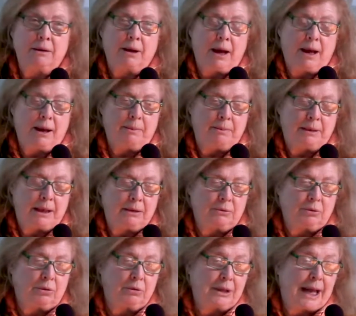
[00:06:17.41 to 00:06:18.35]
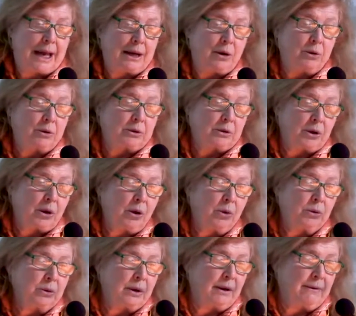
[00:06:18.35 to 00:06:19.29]
uh, Pietro da
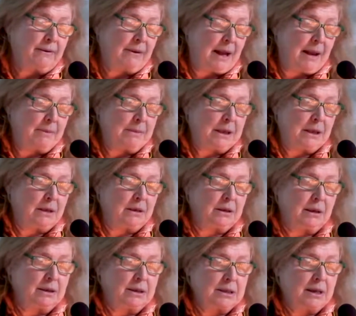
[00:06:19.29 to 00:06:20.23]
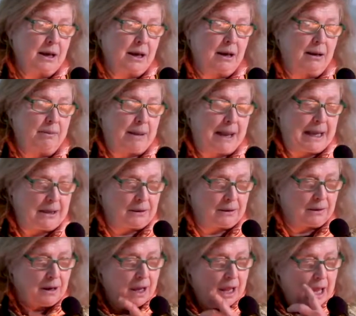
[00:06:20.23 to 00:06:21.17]
Cortona, an eminent uh, painter.